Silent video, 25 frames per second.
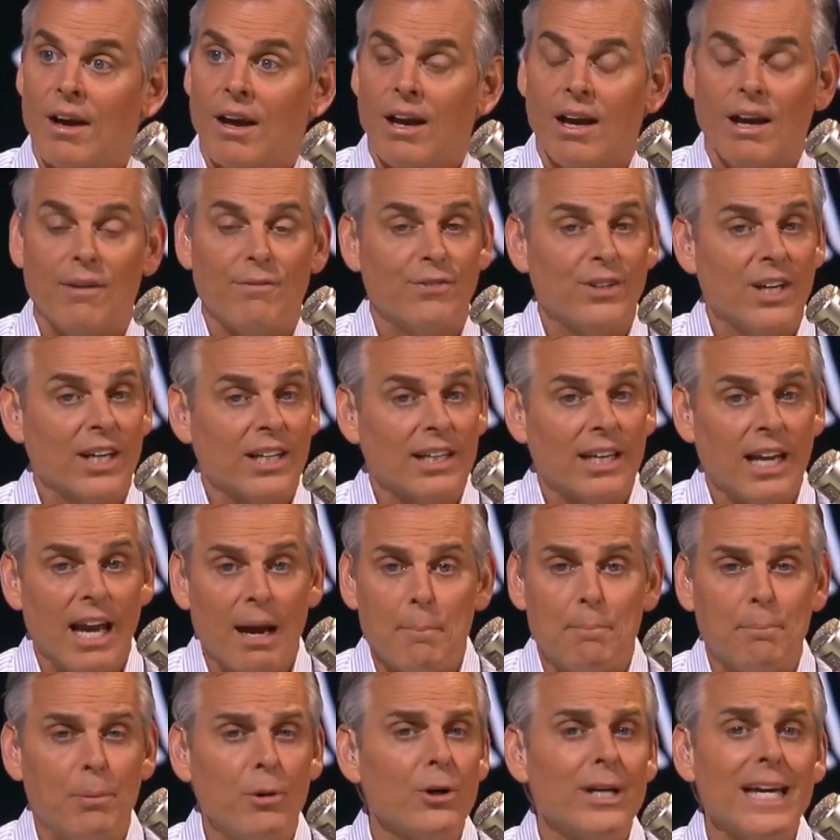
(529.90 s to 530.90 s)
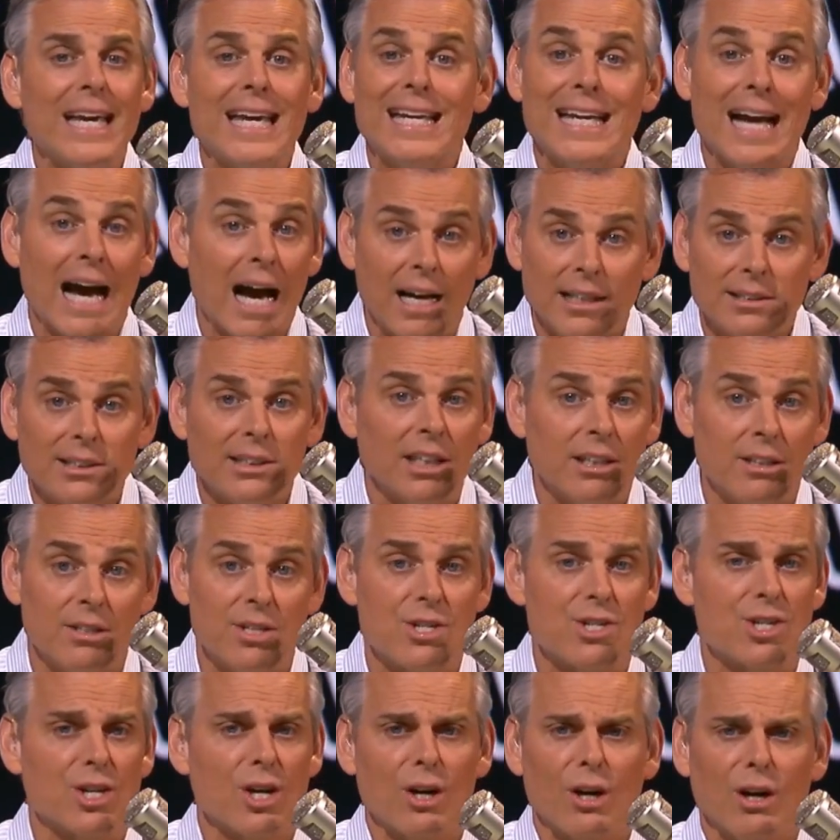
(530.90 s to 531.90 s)
If you can't, Boogie
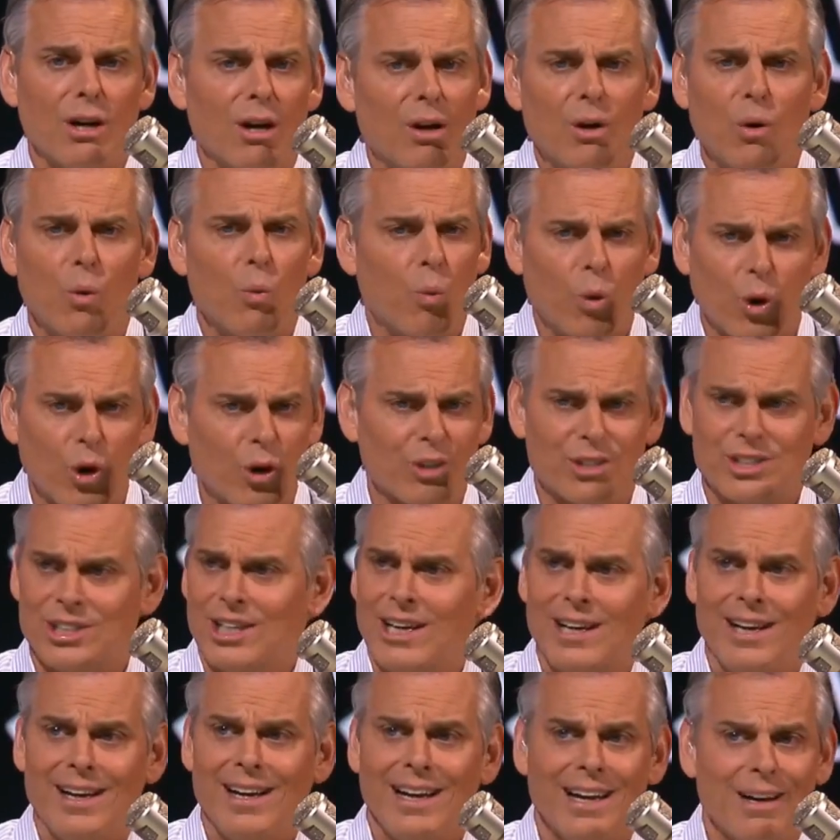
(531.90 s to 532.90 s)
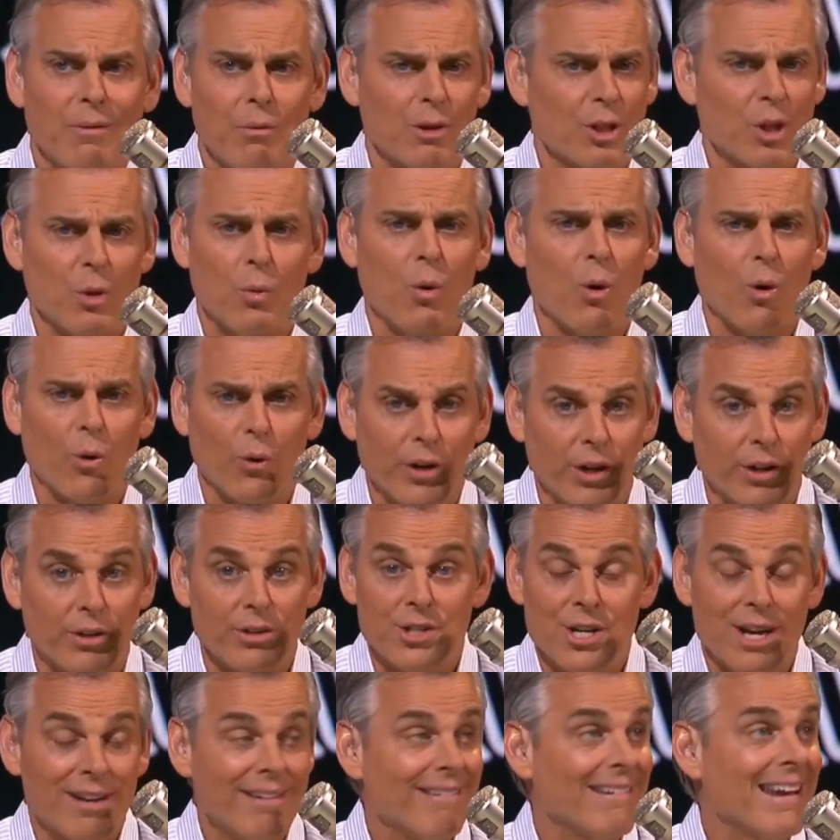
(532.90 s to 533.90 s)
Cousins worked with the
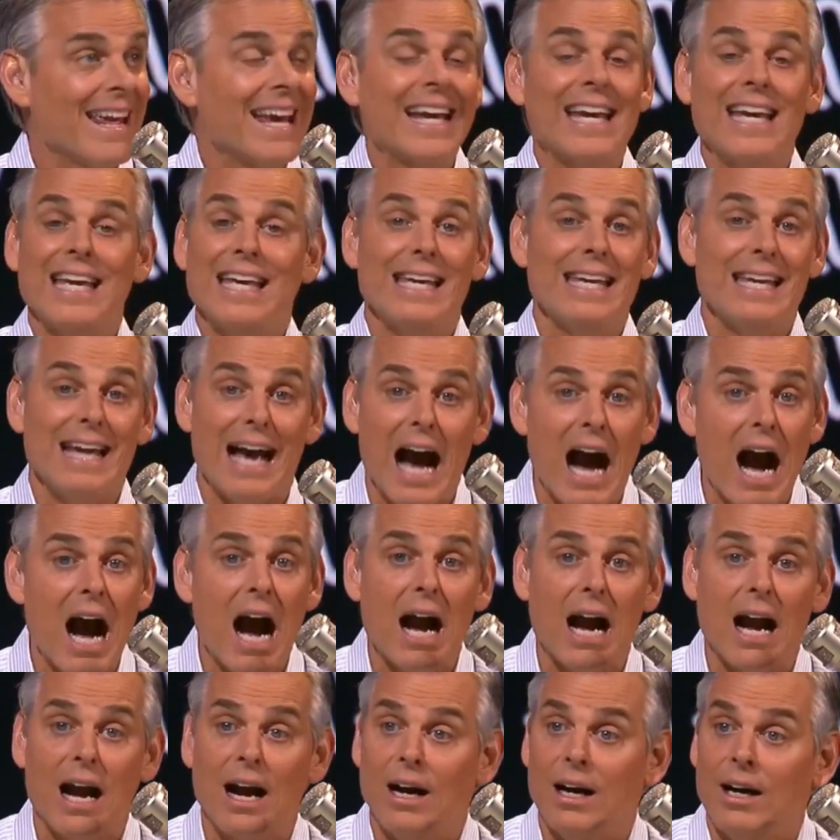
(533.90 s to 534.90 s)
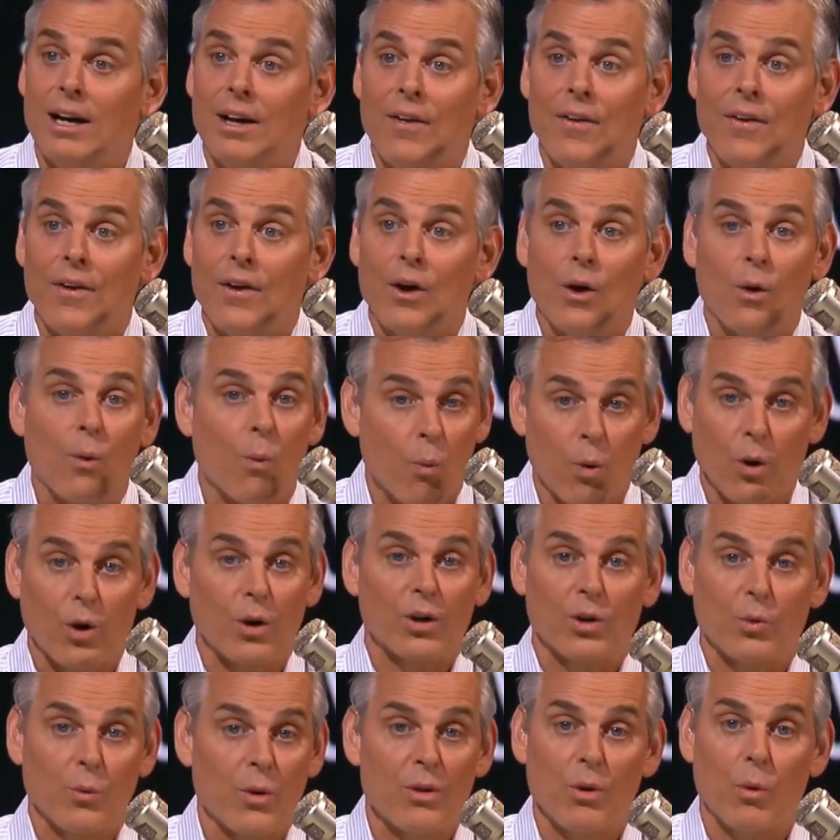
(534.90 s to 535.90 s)
Warriors. Nick Young
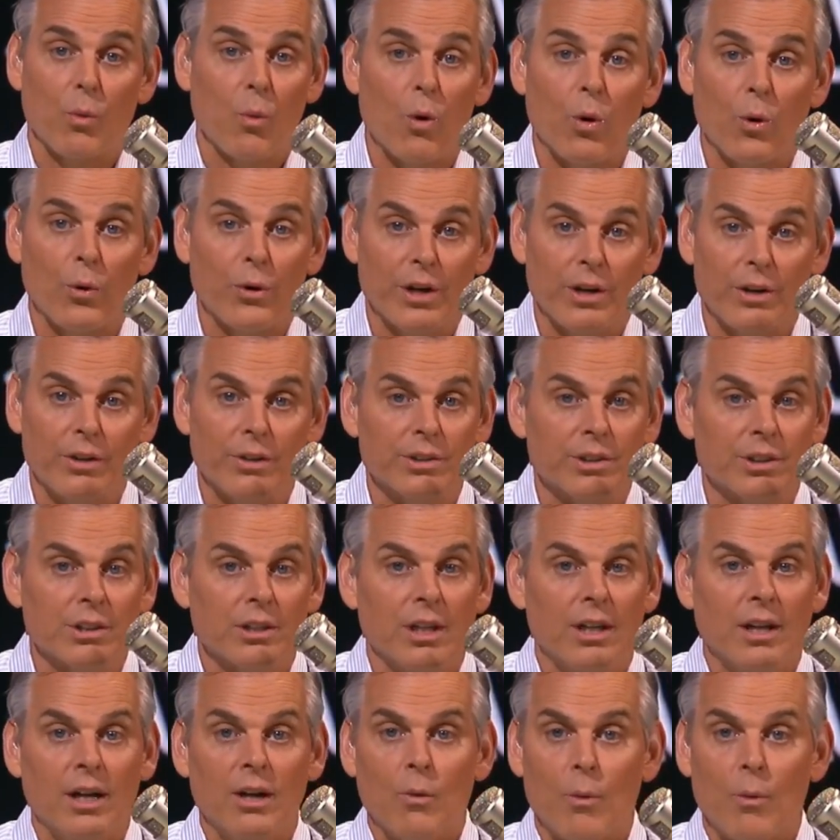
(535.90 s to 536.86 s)
worked with the Warriors.